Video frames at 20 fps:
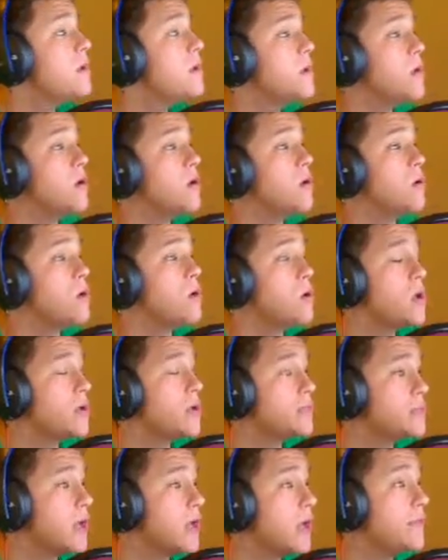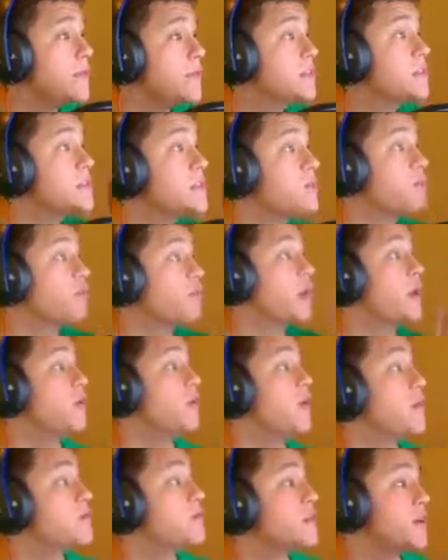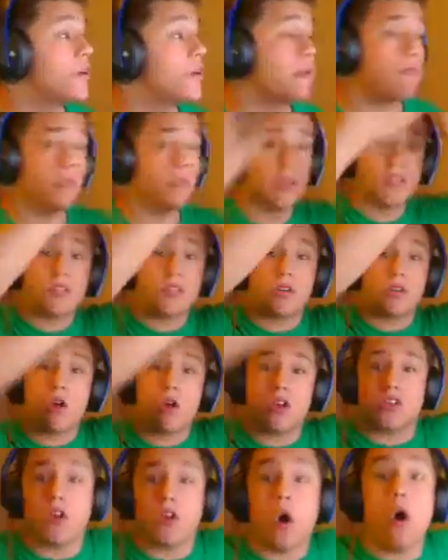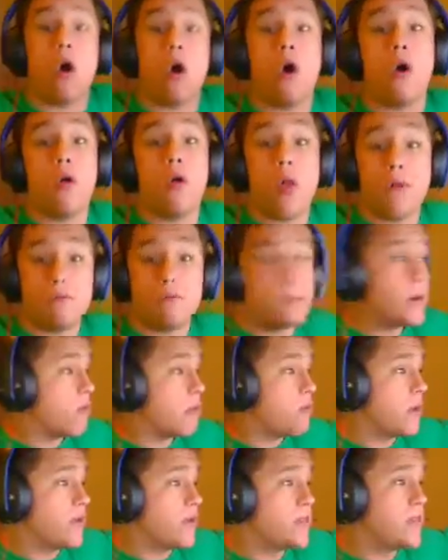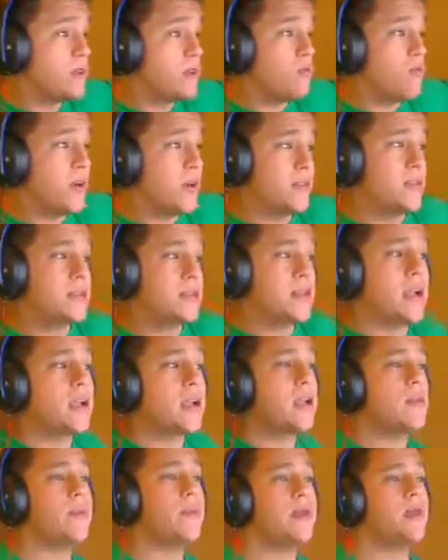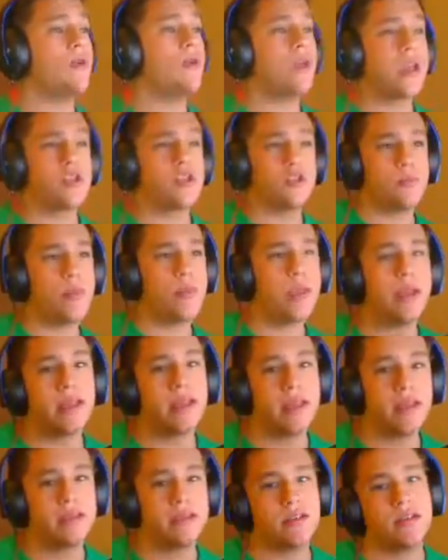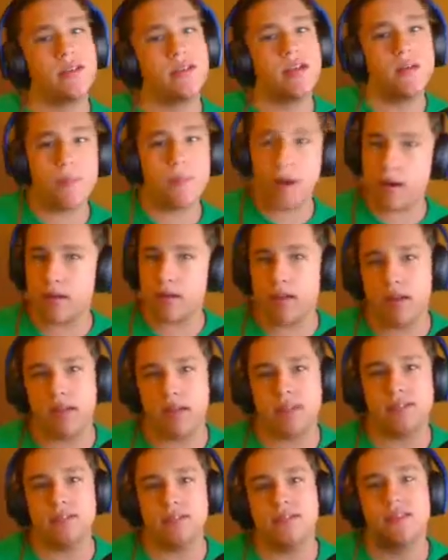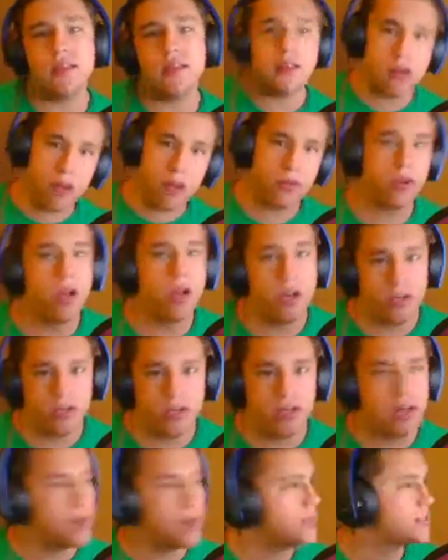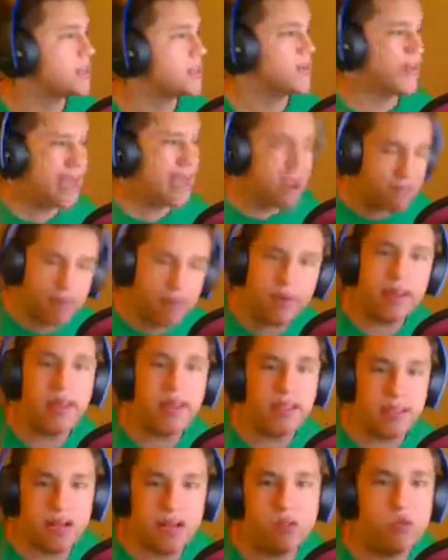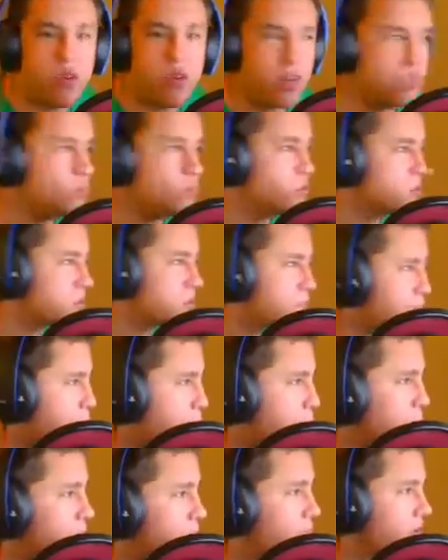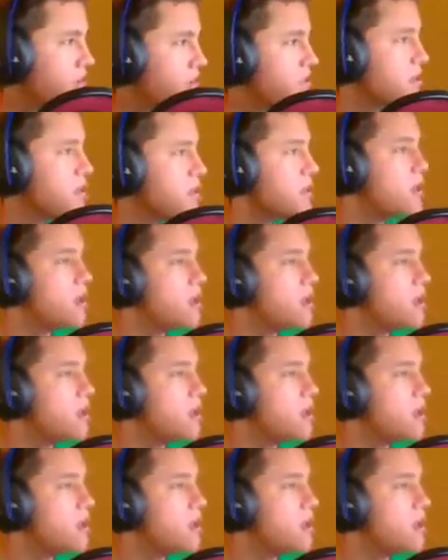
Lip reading: No, it's not. This is a brand new game. It's going to get released across everybody gets it at once. It's not going to be, okay, Japan gets it, then America gets it, then other countries get it. It's going to be everybody gets it at once, which is perfect.